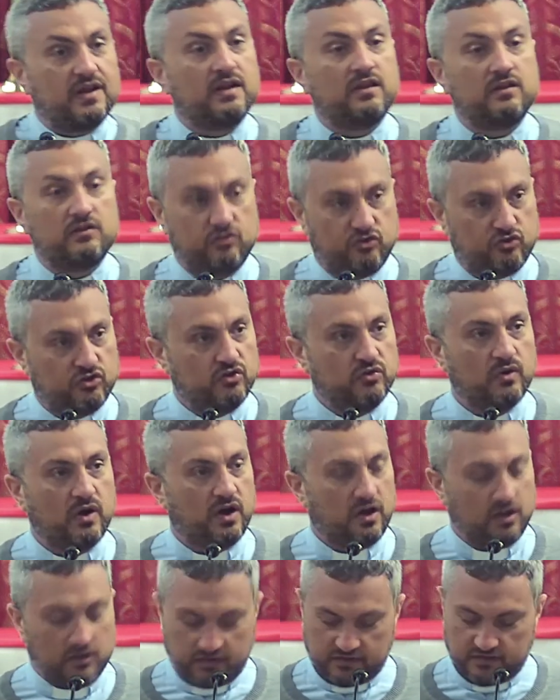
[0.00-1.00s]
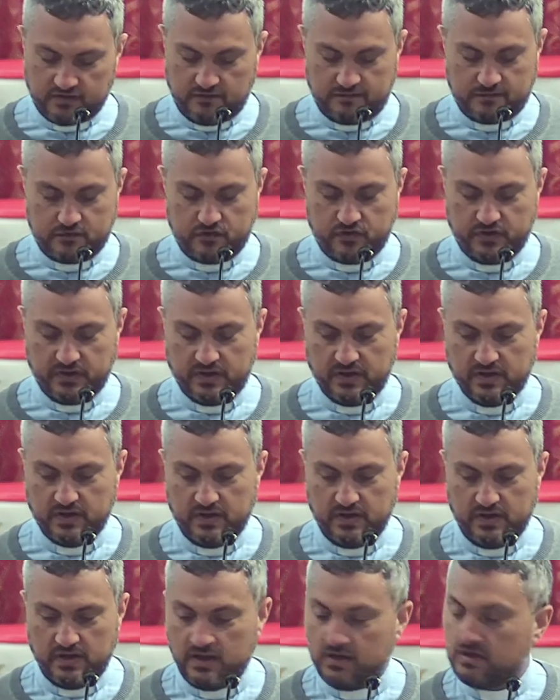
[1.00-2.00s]
into our suffering,
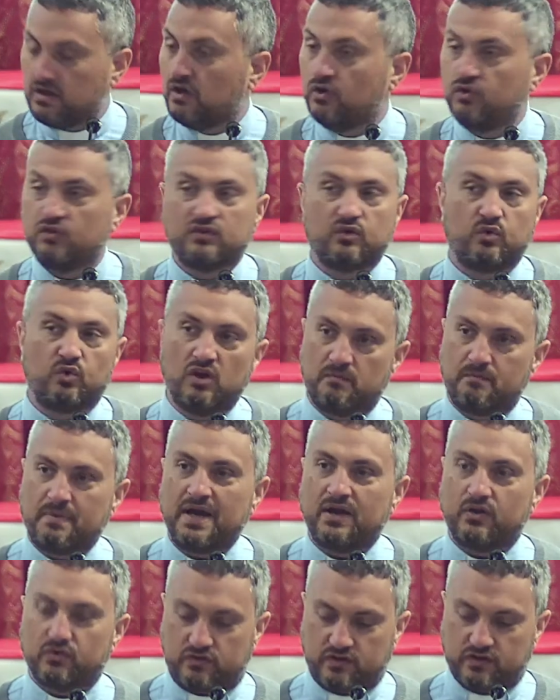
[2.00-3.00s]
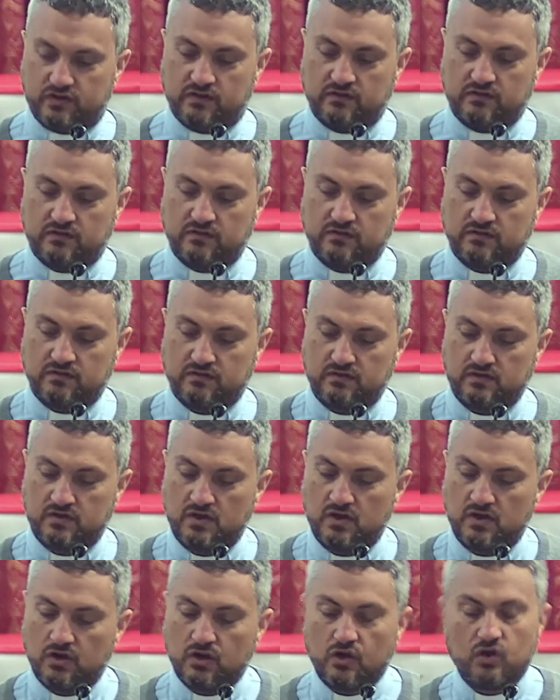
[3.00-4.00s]
He knows all about it.
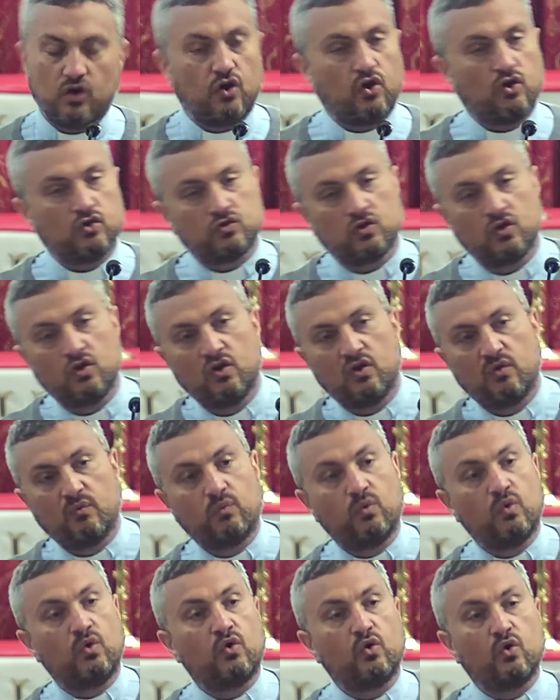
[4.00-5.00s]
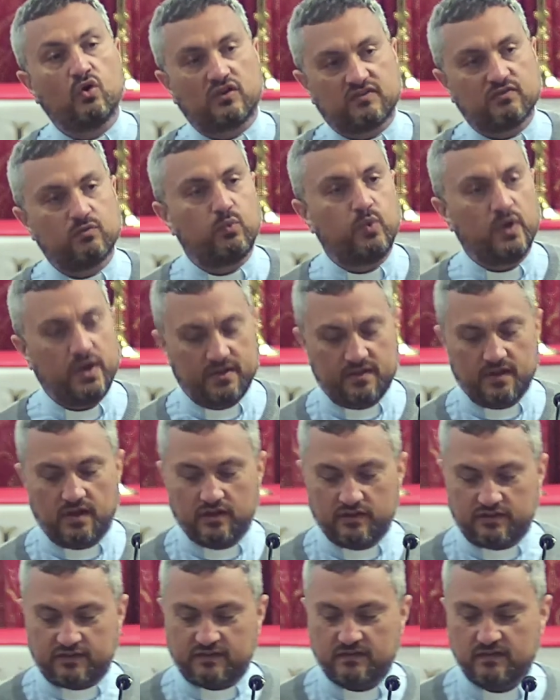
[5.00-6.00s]
God walks with
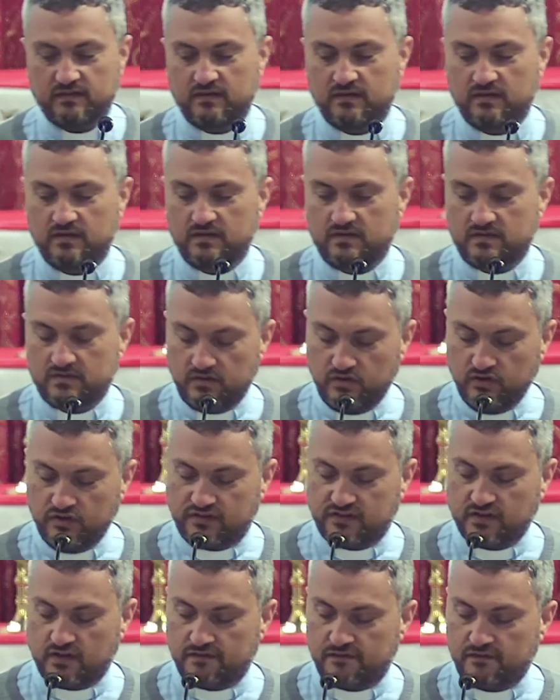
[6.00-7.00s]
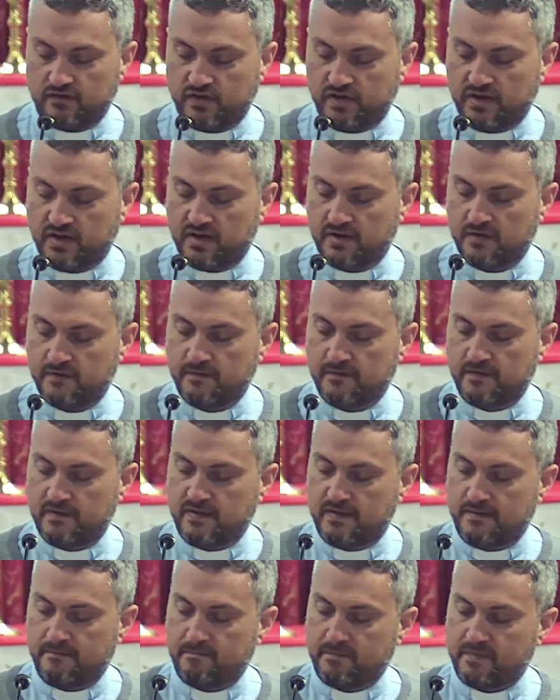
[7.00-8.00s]
us through suffering
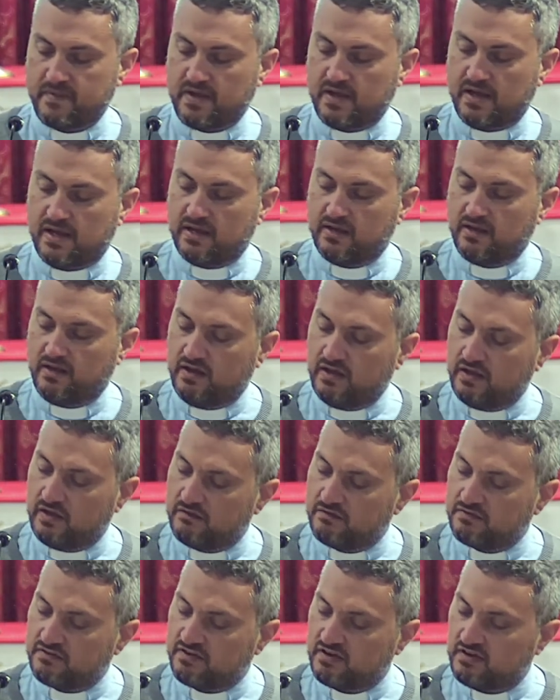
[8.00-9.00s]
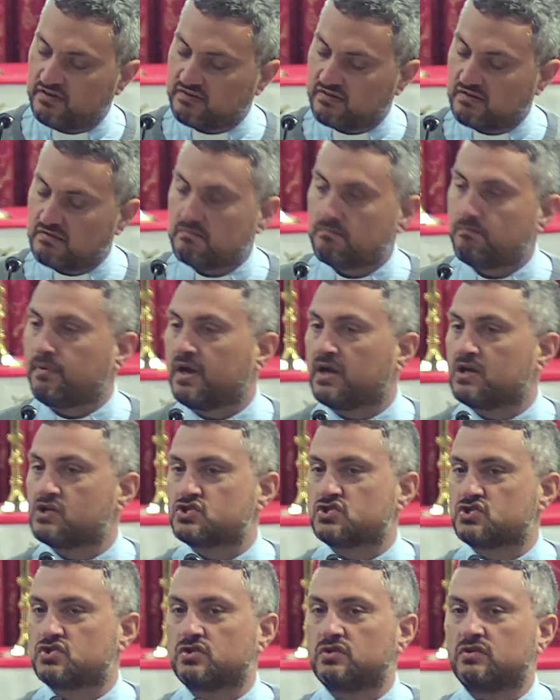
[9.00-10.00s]
and gives His
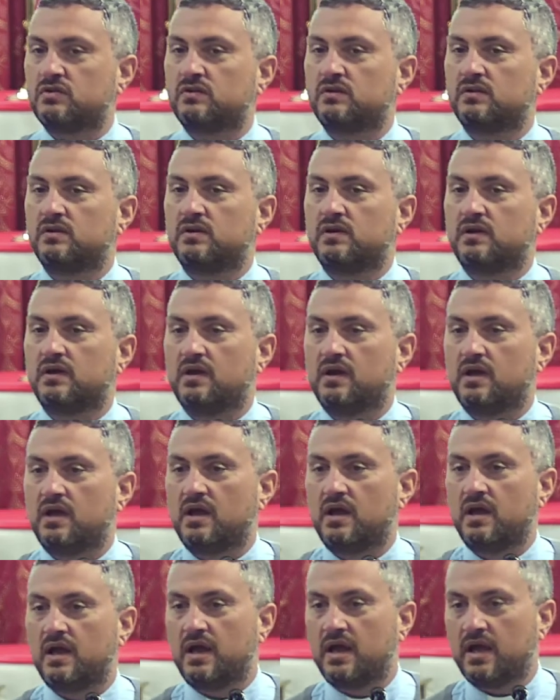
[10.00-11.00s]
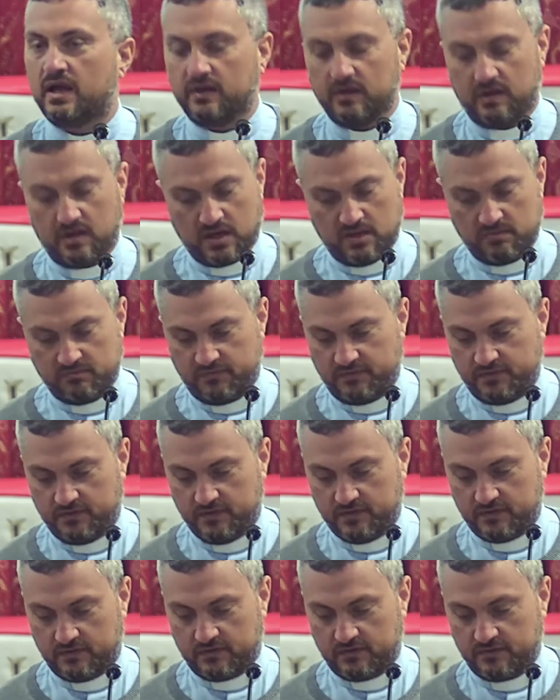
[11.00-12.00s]
compassion and
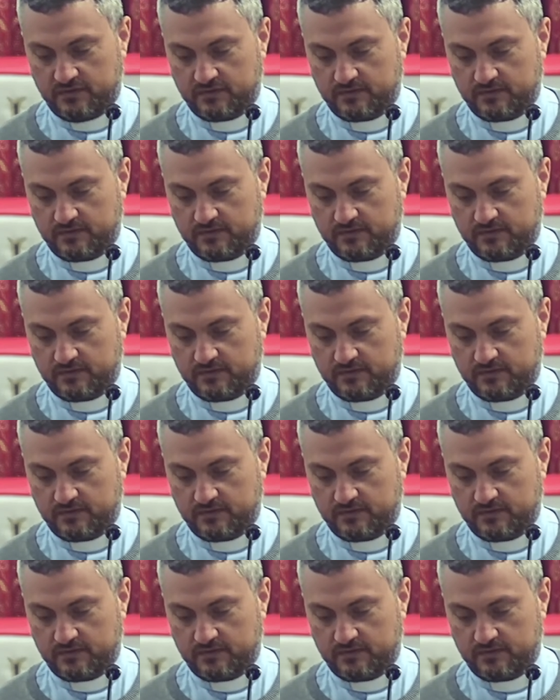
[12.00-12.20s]
comfort.